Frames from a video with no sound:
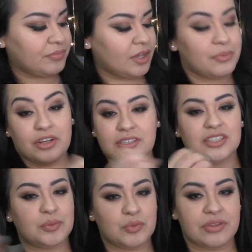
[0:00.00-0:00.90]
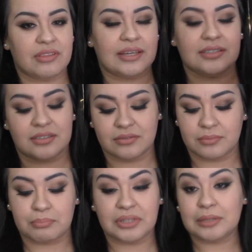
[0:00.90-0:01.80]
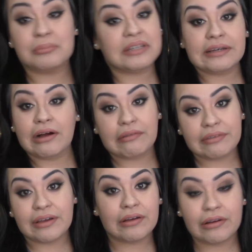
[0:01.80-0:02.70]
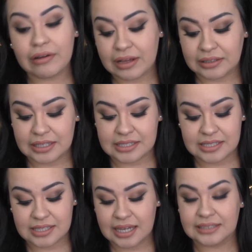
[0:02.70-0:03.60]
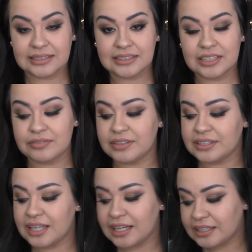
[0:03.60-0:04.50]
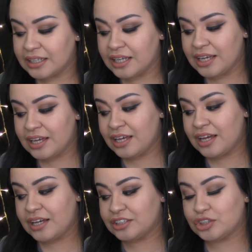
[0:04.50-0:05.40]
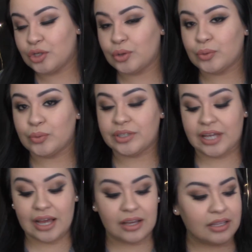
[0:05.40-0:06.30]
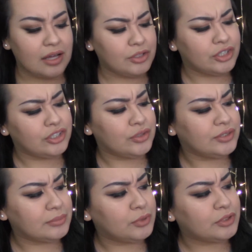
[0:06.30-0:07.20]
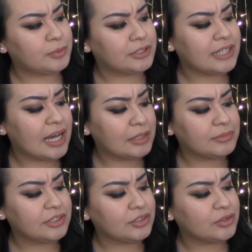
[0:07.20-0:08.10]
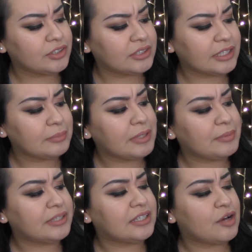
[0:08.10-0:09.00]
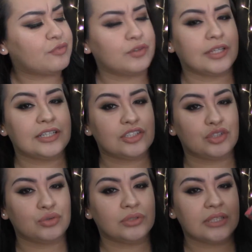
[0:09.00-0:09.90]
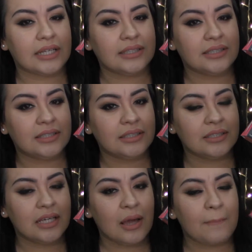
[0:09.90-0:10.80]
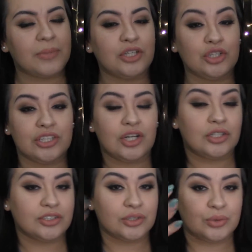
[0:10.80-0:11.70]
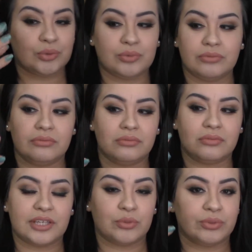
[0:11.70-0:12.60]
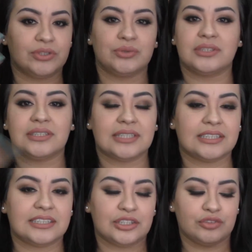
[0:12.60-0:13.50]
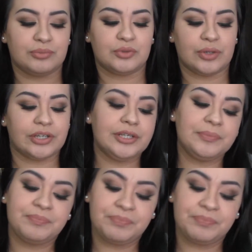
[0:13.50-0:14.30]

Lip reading: There's some with like bling bling on there and like designs and stuff like that. So yeah, you could use them multiple times too. There's like maybe enough for like 2 sets, but you can also like reuse the sets that you've been wearing.